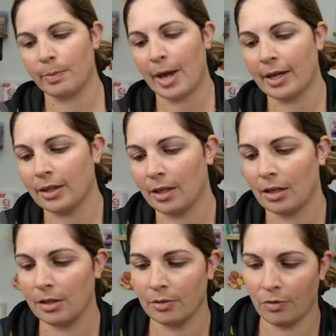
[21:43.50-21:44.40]
back
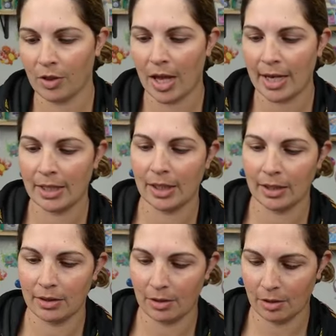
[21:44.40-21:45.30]
there flying like
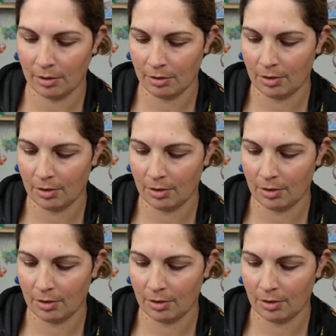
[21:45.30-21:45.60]
they're